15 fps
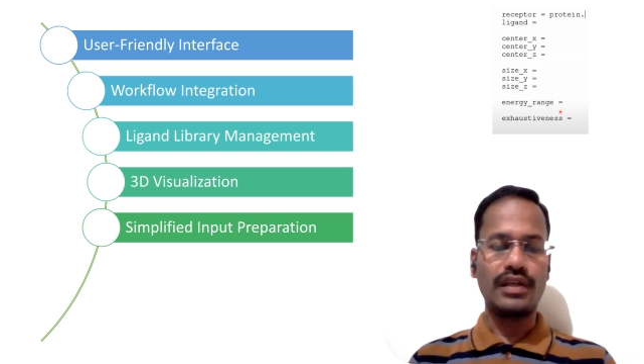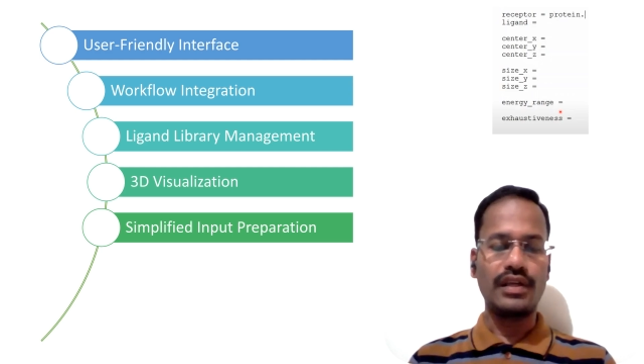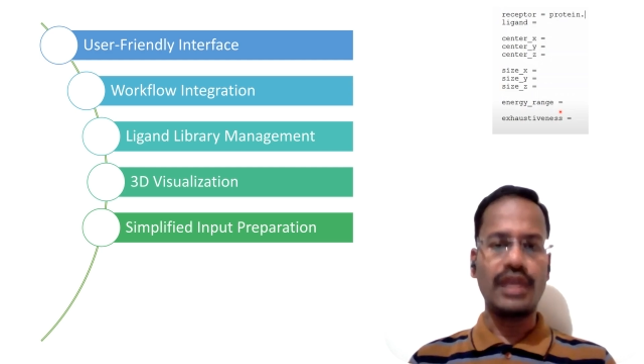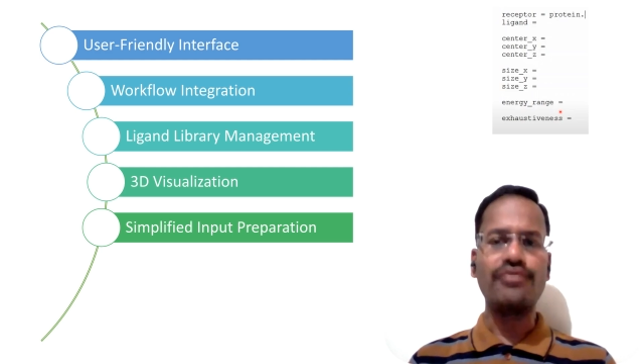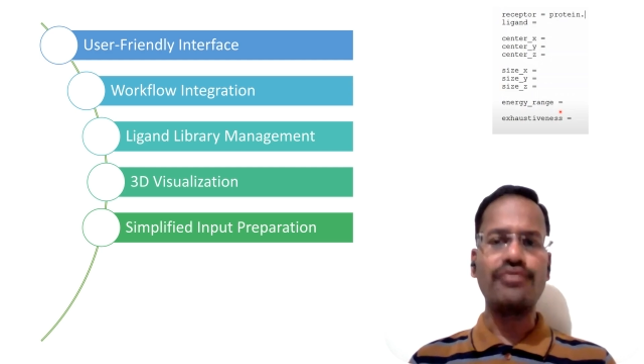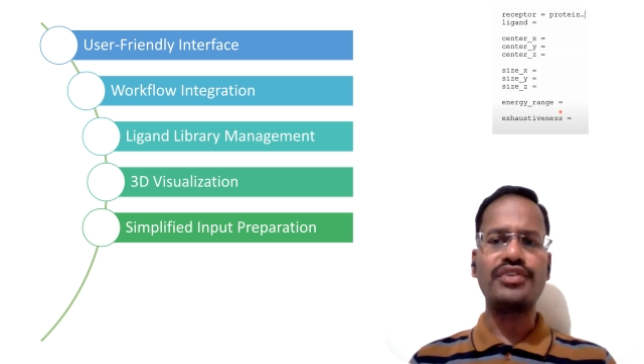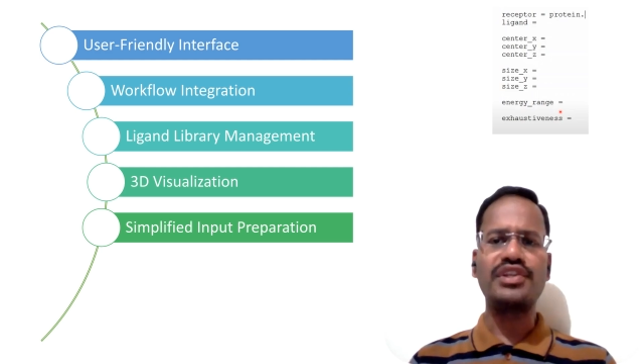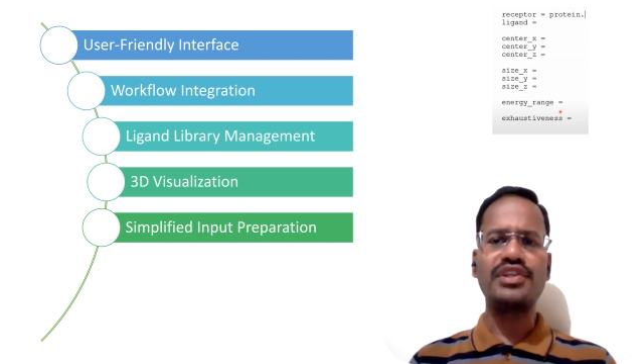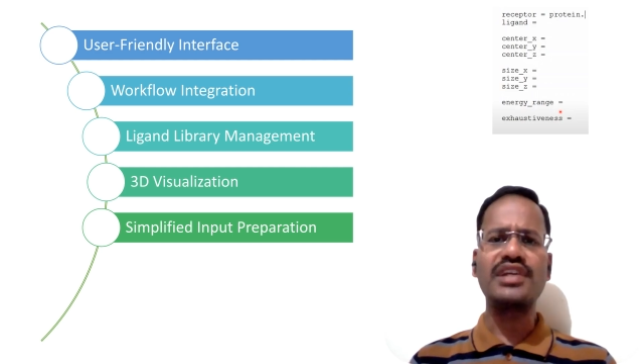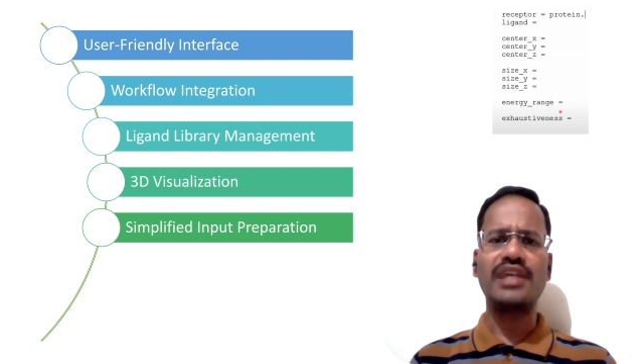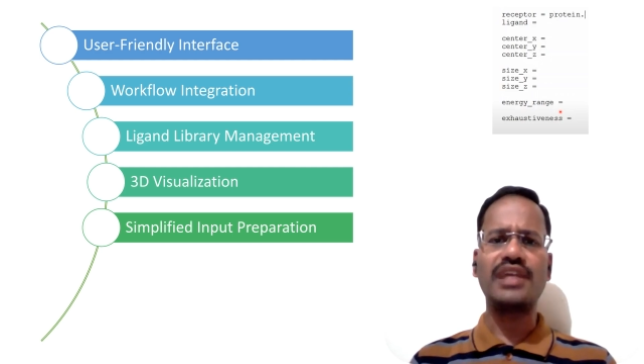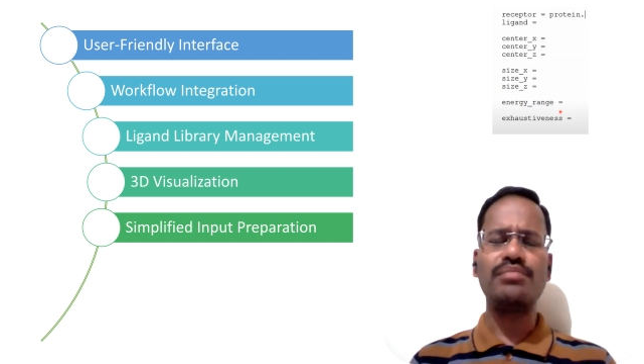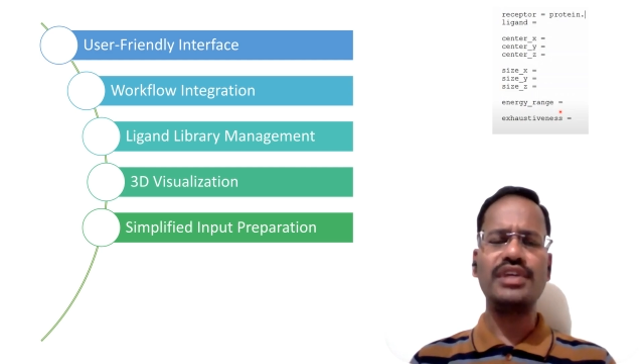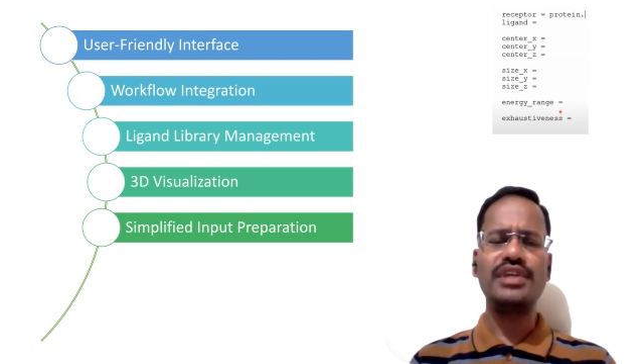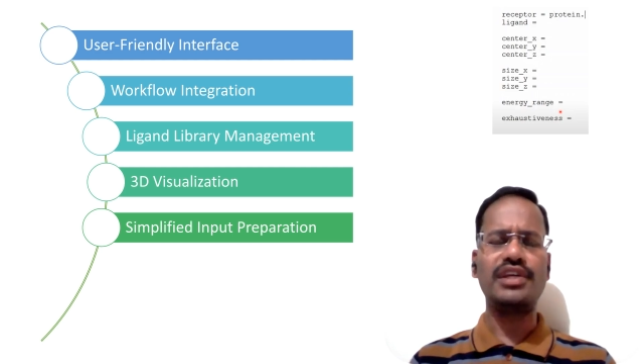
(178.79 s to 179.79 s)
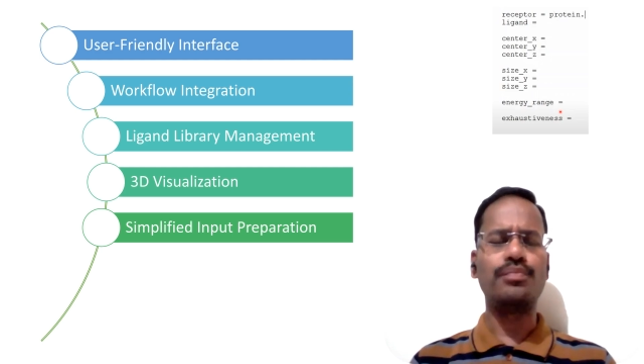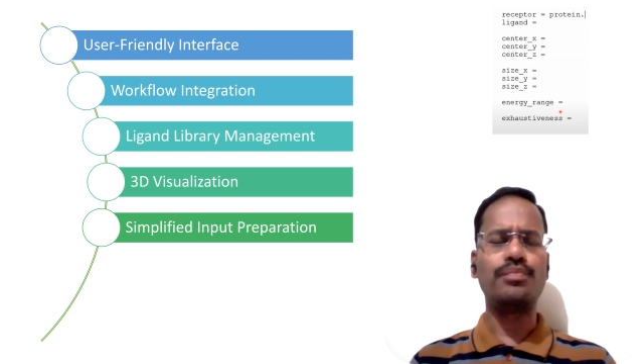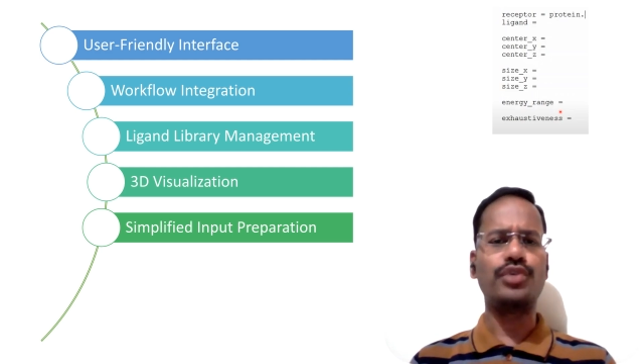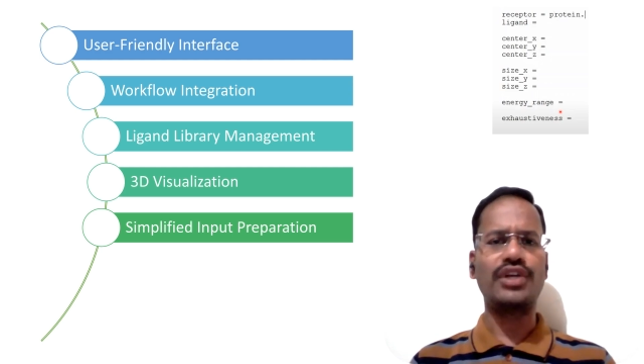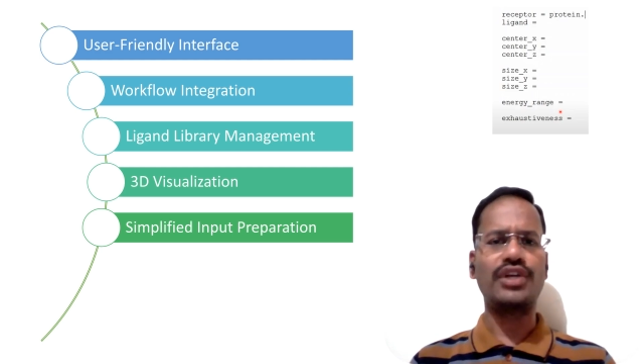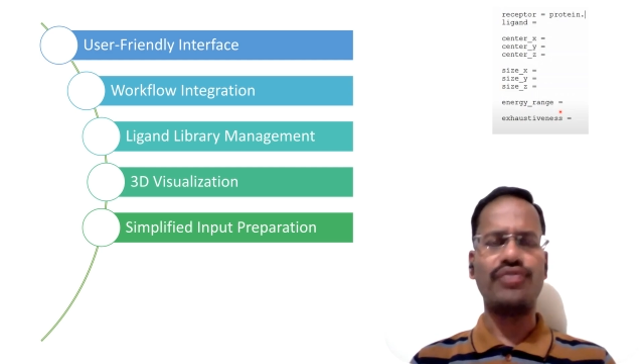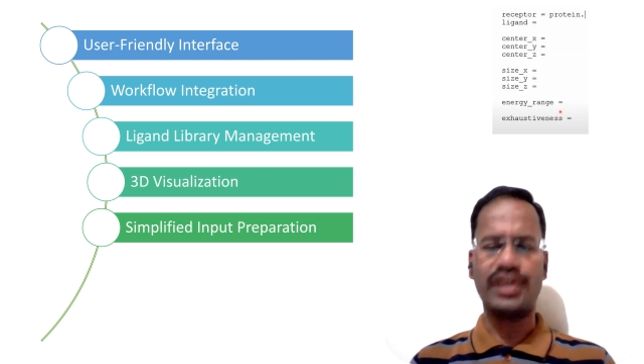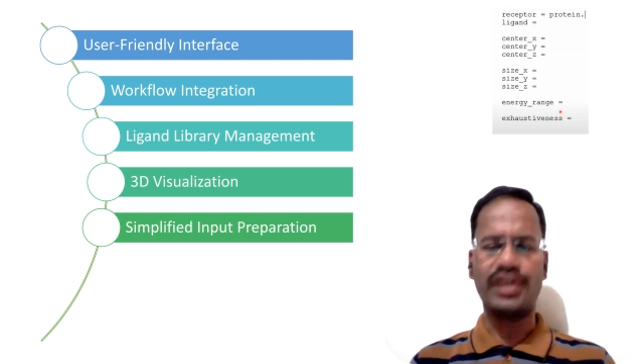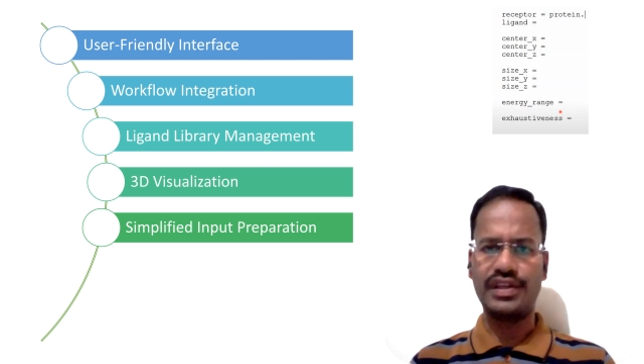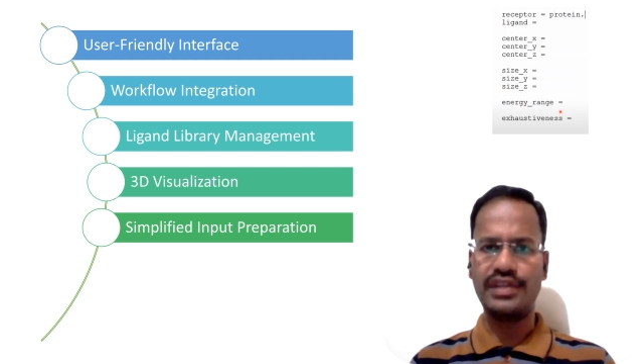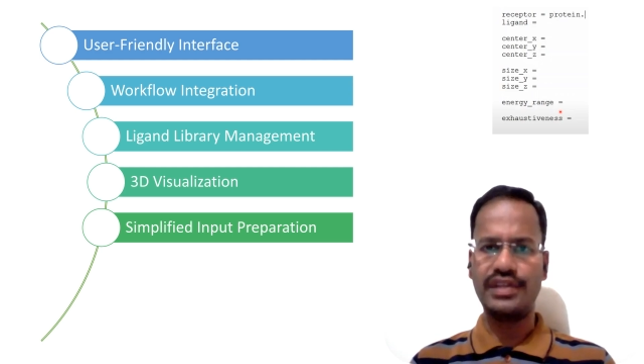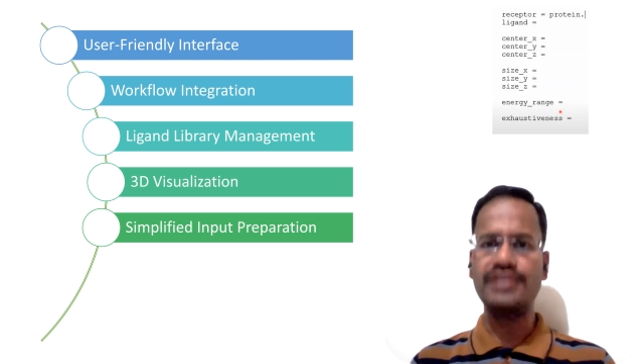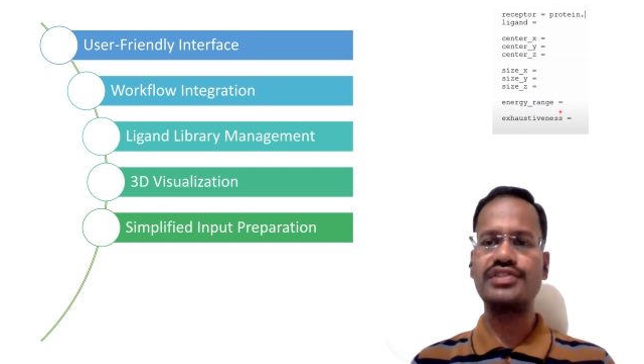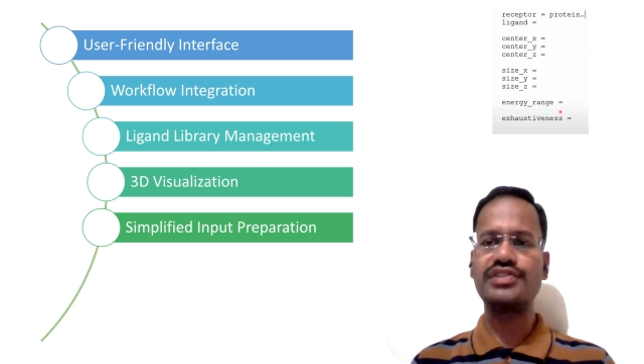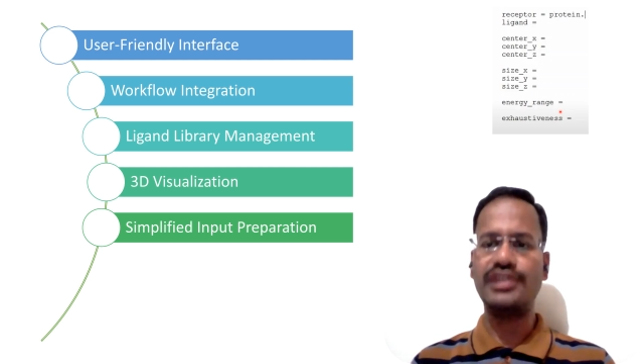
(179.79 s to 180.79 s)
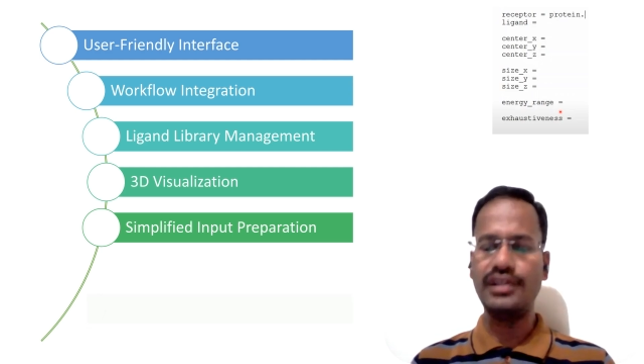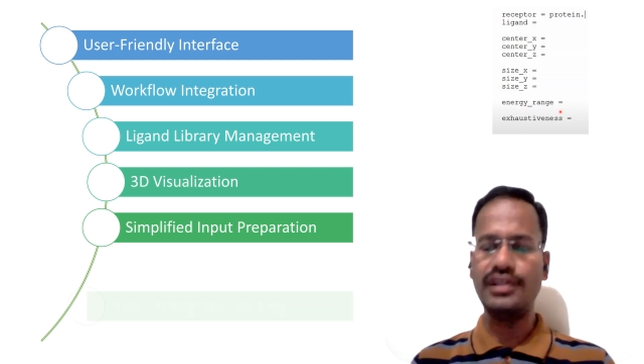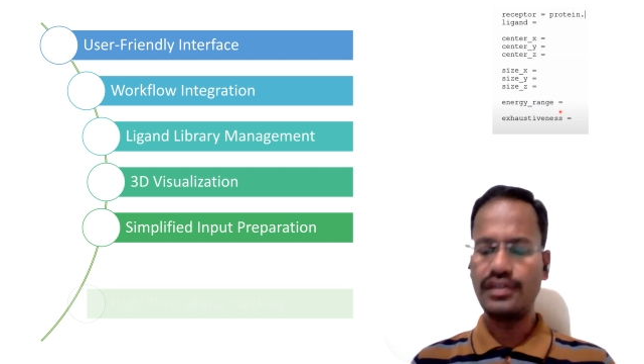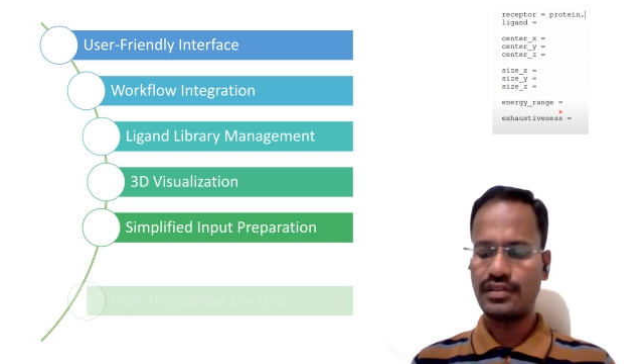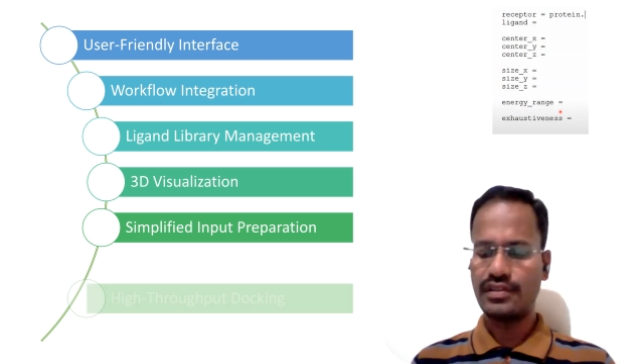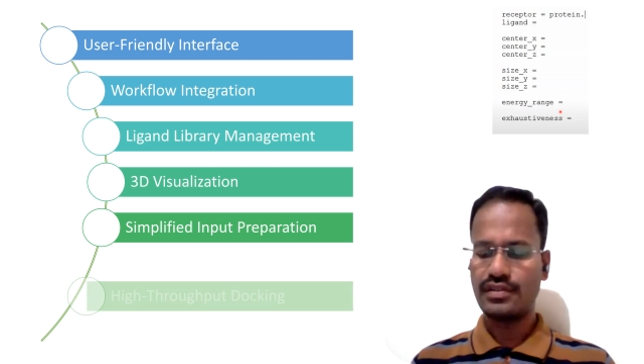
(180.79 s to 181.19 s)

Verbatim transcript: everything can be inputted very easily